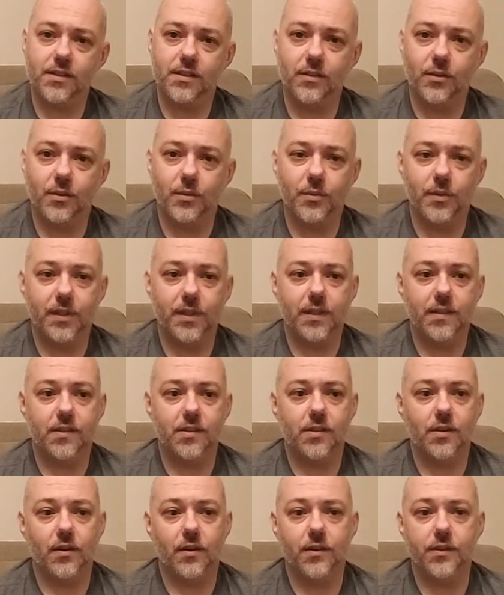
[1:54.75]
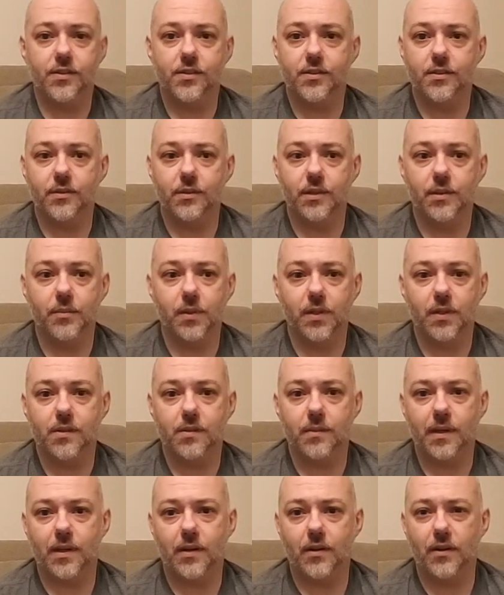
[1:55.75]
Normally it's artists doing books
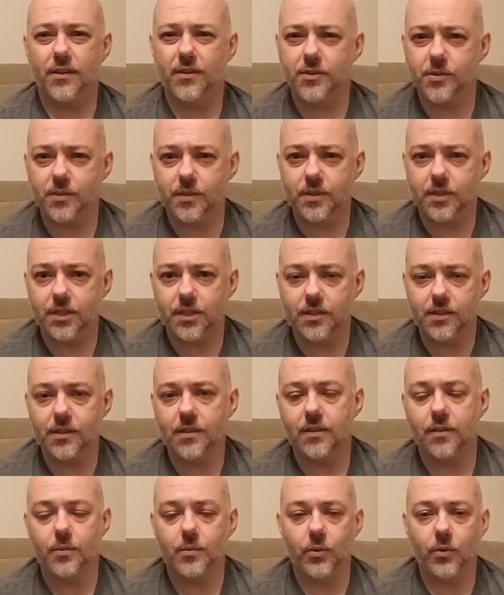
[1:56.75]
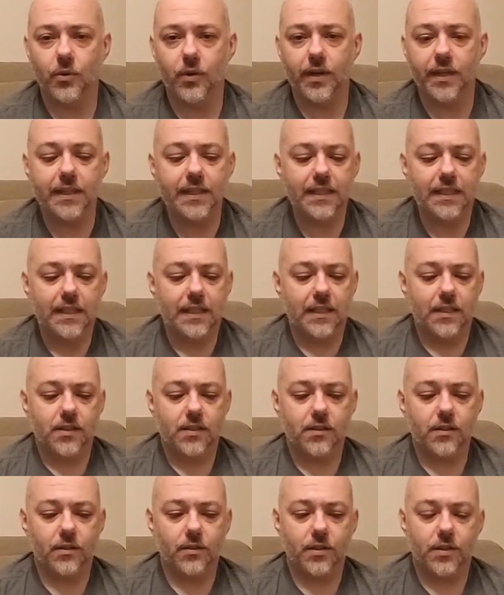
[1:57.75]
about artists, which gets a little boring.
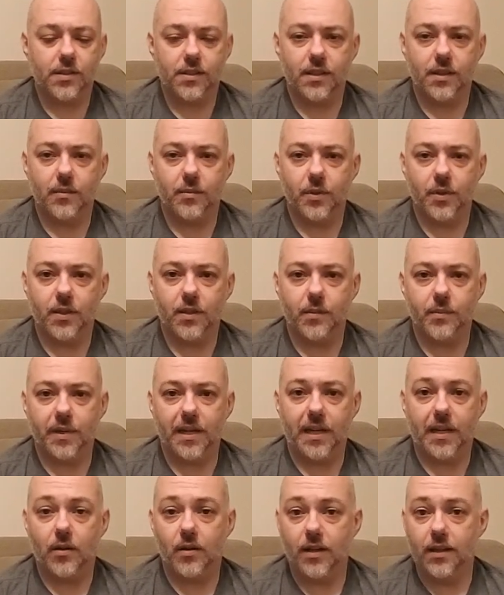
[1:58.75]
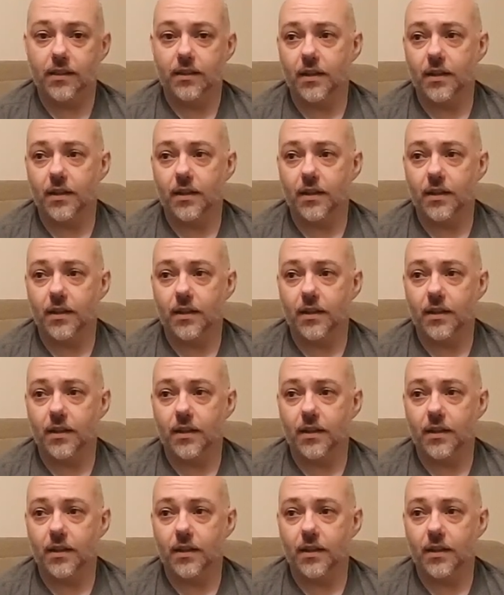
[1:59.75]
So to see a book about a